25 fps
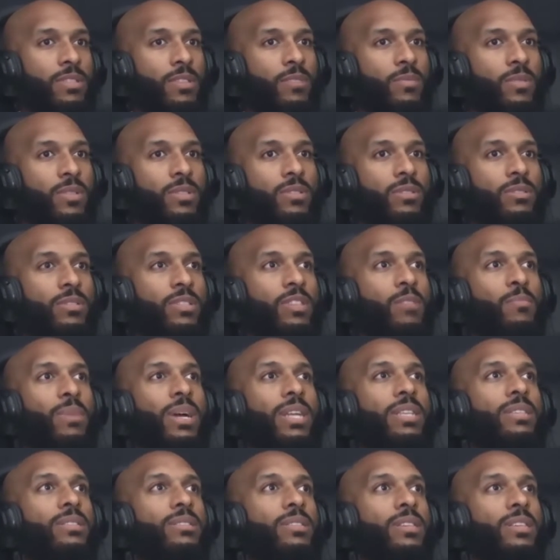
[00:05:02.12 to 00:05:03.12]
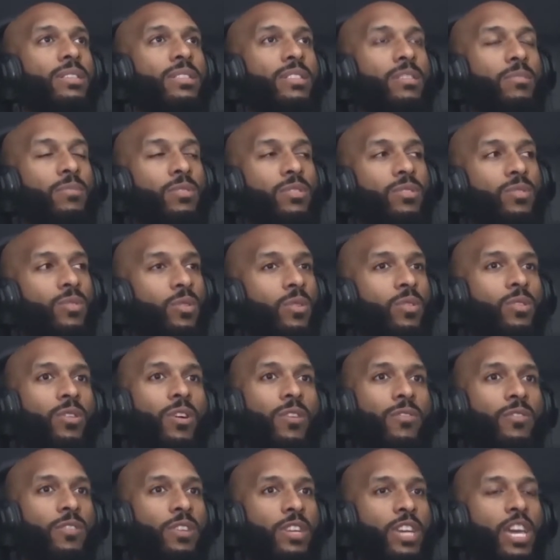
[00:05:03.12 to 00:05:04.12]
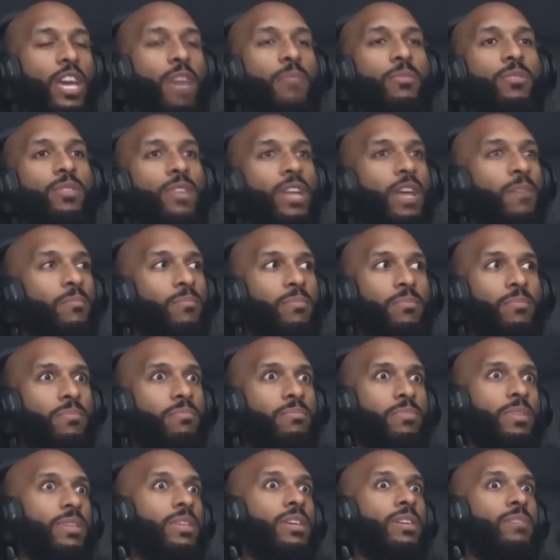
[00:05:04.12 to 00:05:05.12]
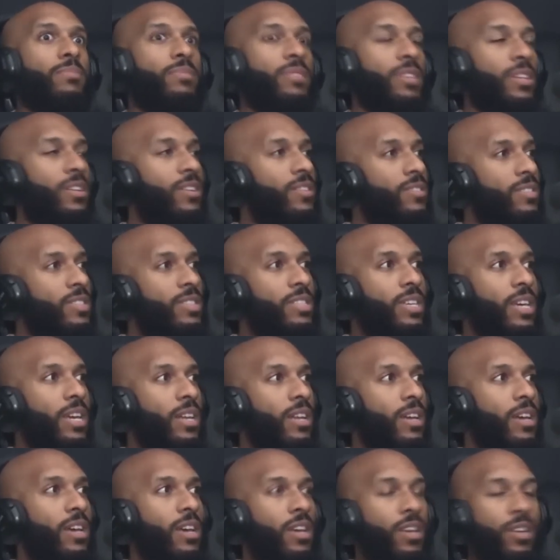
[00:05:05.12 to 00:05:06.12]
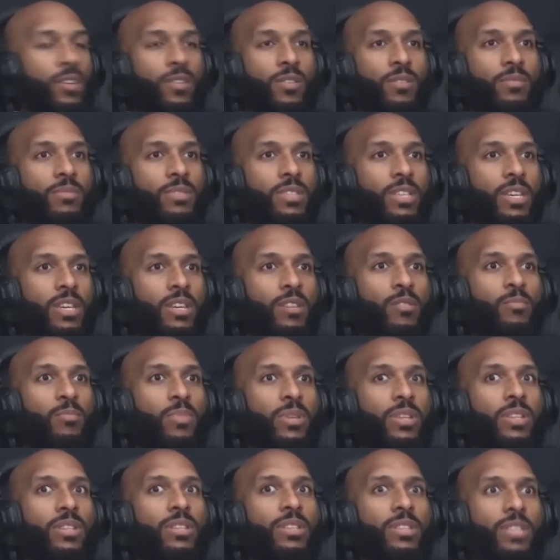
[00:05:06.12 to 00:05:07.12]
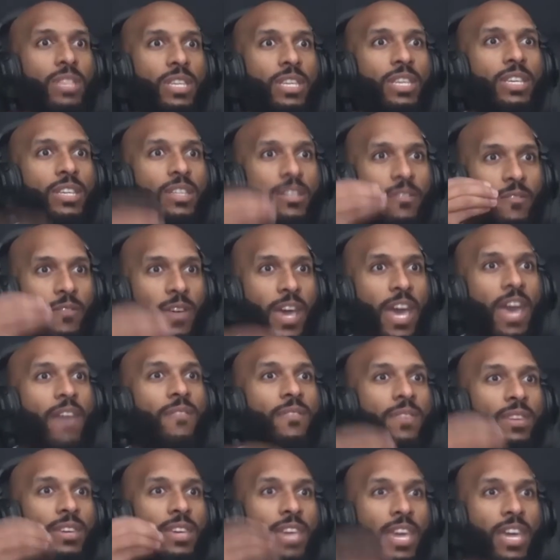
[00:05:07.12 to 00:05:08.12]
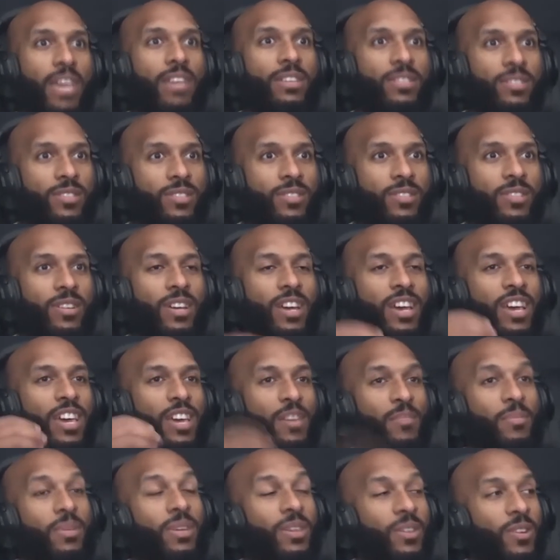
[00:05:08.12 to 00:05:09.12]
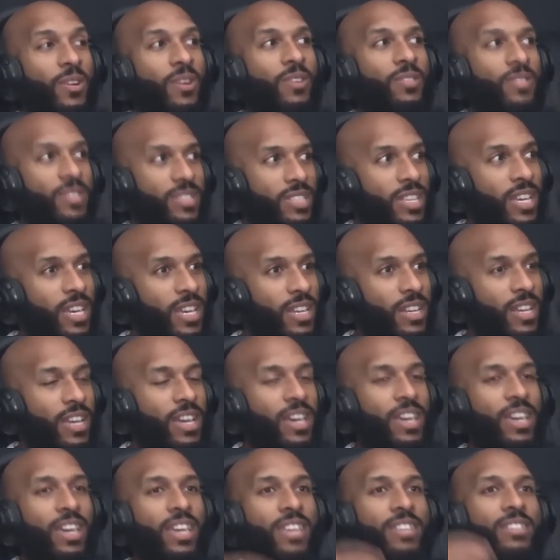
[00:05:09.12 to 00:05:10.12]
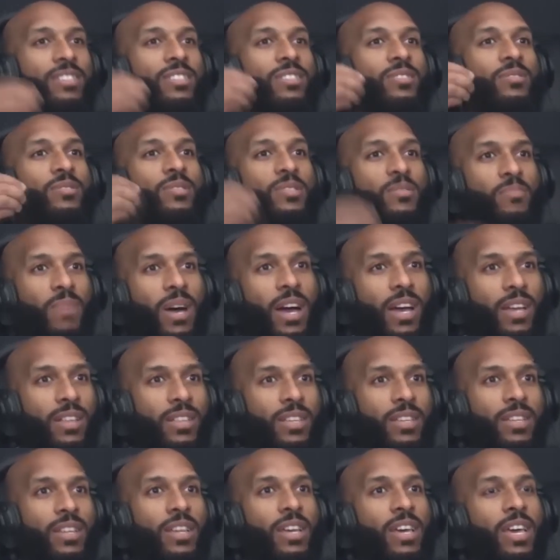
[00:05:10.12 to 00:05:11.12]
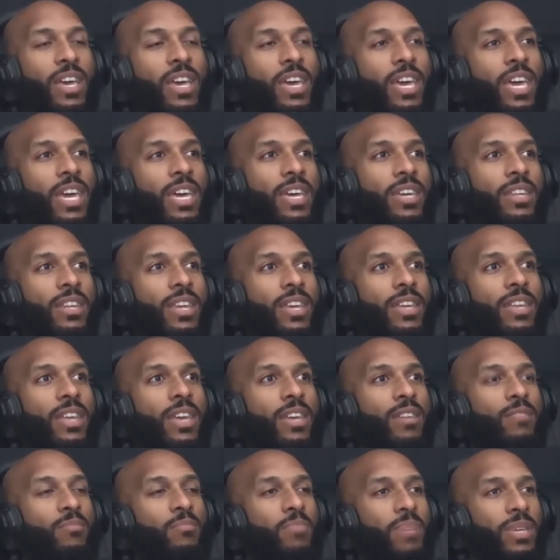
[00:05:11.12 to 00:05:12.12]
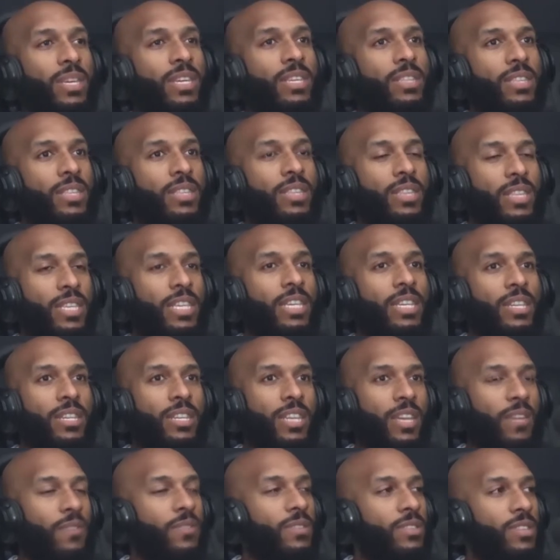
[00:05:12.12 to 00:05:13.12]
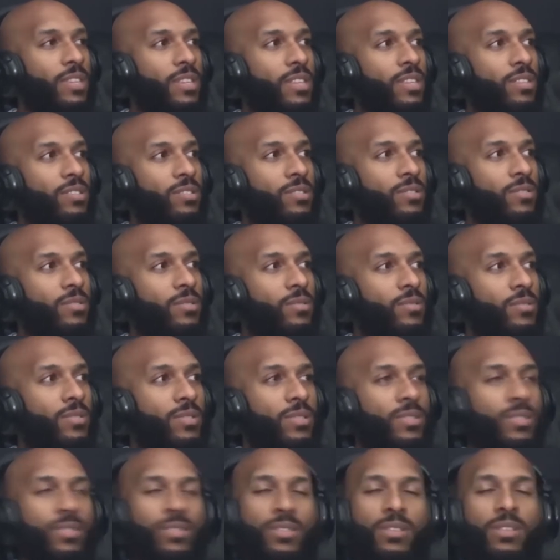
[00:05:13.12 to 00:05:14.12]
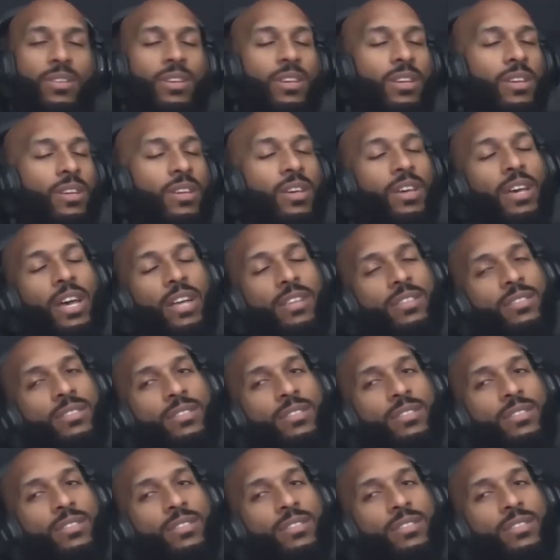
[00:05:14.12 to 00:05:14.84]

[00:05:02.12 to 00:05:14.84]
it's something somebody said, something could throw you off your game. You could have, be upset on set. You know what I'm saying? But thinking of having cancer and being on set and still smiling and being the lead in everything that you're doing, I